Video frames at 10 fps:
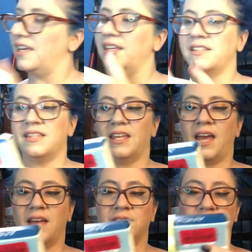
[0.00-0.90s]
is
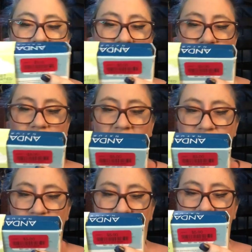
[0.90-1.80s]
the Andalou
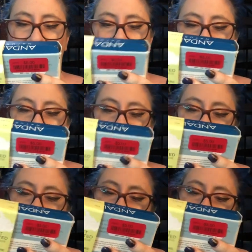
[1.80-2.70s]
Natural Get
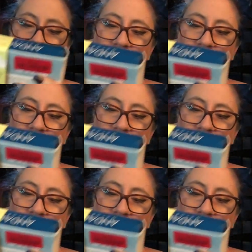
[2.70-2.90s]
Started